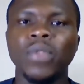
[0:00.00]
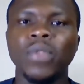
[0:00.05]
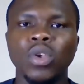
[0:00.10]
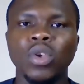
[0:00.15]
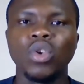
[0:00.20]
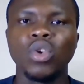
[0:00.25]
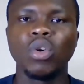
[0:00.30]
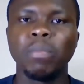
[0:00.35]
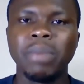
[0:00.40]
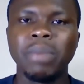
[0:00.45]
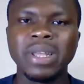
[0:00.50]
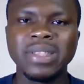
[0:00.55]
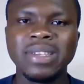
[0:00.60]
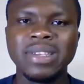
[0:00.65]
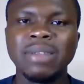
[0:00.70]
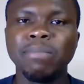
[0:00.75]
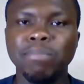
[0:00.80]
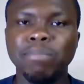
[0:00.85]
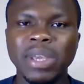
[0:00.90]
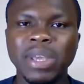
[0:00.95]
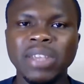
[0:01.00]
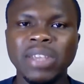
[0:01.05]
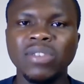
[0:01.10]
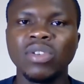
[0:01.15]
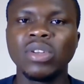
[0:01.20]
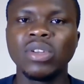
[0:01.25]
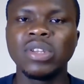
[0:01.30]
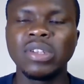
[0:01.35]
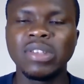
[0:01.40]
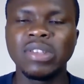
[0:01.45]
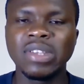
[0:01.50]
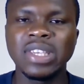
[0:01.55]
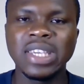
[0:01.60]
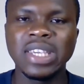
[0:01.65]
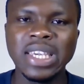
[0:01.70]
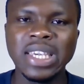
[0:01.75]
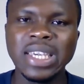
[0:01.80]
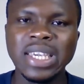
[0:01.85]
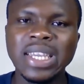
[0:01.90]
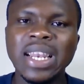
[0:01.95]
You're betting based on the
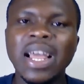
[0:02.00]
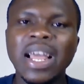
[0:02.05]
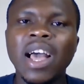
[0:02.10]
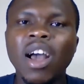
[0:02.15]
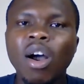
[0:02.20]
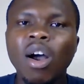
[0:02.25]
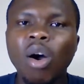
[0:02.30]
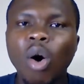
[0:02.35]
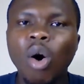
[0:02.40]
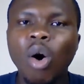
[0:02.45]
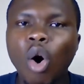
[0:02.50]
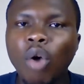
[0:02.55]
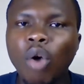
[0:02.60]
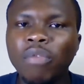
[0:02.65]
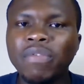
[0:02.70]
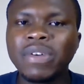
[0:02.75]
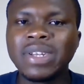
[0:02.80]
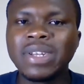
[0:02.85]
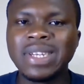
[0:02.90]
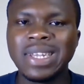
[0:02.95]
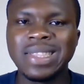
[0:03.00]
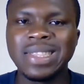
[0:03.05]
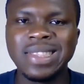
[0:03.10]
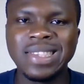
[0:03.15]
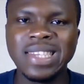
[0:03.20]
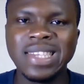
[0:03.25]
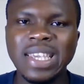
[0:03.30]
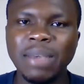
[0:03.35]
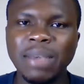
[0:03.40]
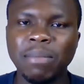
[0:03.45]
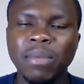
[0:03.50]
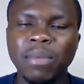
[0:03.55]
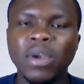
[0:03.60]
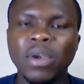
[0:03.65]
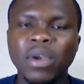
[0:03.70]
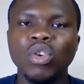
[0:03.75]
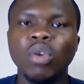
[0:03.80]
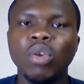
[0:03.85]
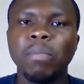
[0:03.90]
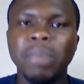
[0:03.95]
skill of the team.
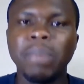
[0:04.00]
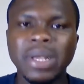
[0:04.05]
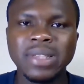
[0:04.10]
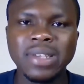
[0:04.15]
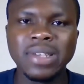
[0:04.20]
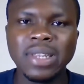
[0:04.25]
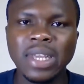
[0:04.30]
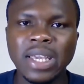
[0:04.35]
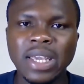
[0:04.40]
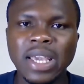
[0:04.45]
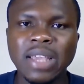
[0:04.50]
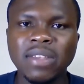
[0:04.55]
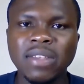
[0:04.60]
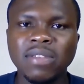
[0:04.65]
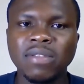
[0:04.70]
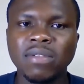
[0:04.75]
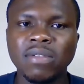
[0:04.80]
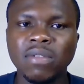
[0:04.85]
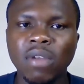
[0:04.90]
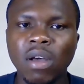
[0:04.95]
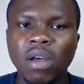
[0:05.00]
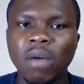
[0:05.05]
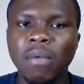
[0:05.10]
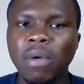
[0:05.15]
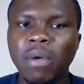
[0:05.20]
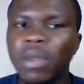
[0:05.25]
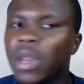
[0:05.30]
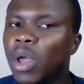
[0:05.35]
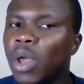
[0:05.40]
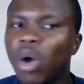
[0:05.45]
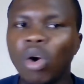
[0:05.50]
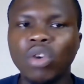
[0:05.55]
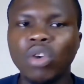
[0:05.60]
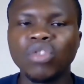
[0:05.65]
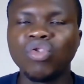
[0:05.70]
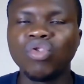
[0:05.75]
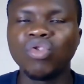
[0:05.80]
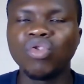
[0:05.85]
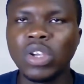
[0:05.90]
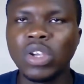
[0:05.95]
You're betting against in a
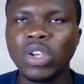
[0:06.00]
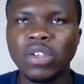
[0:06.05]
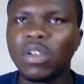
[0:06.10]
horse race.